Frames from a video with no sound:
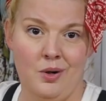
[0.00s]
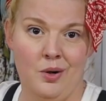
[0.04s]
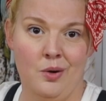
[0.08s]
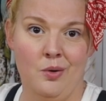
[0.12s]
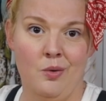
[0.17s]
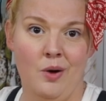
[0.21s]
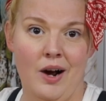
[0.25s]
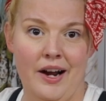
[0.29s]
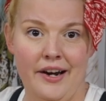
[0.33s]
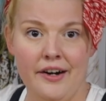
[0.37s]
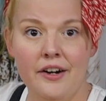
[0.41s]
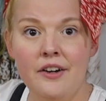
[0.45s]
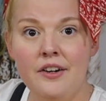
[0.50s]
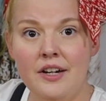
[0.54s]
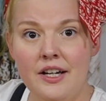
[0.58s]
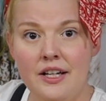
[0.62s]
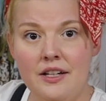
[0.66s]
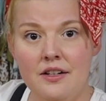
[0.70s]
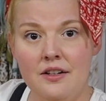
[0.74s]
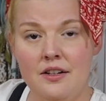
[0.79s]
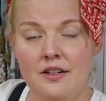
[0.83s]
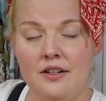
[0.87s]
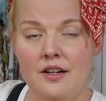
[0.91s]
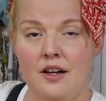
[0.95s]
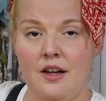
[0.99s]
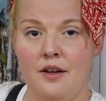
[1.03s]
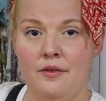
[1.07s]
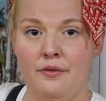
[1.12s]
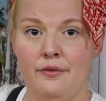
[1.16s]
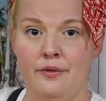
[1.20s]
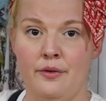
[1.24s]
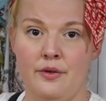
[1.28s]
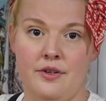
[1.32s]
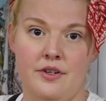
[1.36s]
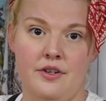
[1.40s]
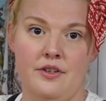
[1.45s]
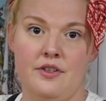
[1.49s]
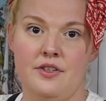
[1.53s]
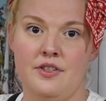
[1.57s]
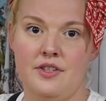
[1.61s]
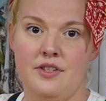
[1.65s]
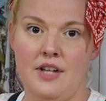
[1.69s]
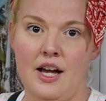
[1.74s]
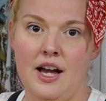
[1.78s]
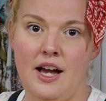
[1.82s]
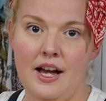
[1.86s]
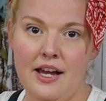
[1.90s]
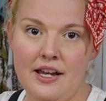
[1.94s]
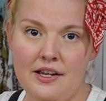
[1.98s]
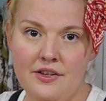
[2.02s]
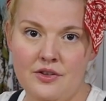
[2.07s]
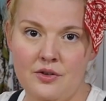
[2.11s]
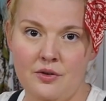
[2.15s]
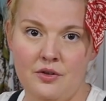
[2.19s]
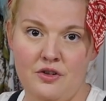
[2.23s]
require it for your size,